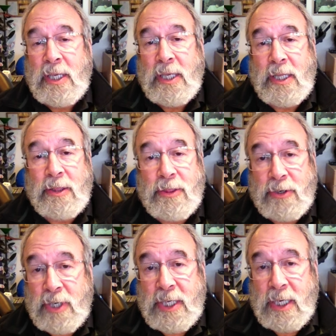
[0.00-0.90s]
in
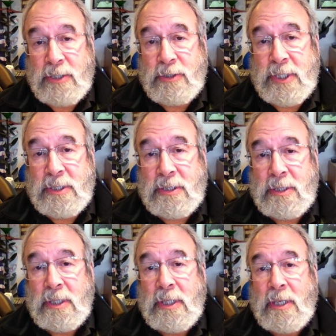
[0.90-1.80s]
30 countries
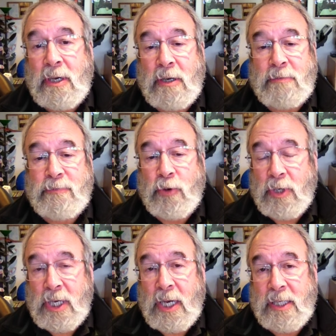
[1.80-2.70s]
on
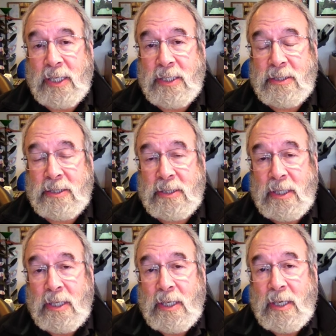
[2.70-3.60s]
four continents.
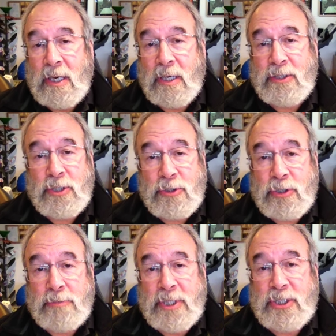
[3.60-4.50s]
Our
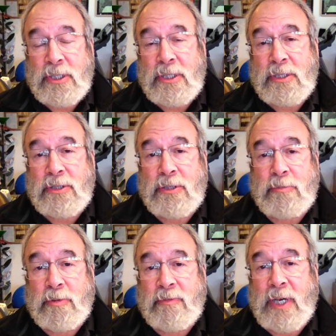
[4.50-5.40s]
social mission is to
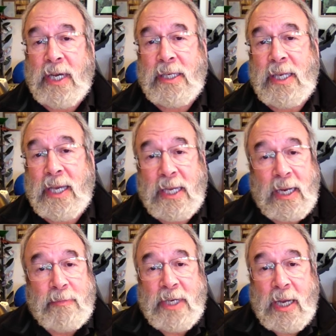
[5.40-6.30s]
provide
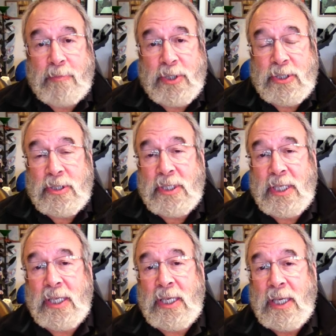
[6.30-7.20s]
economic
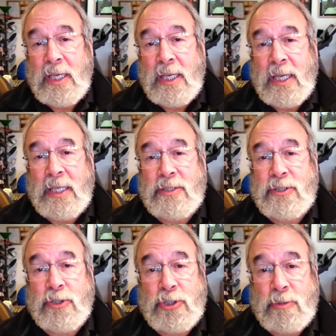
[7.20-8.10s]
opportunity and
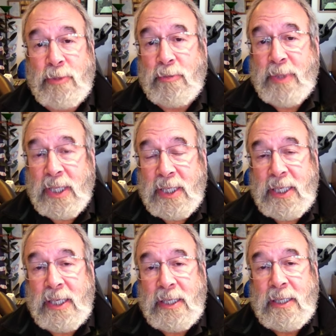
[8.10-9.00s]
social
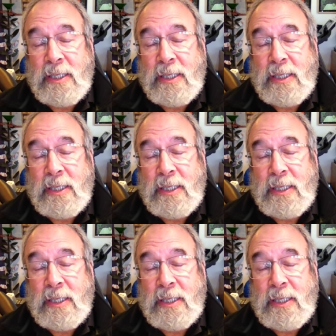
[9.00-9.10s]
mobility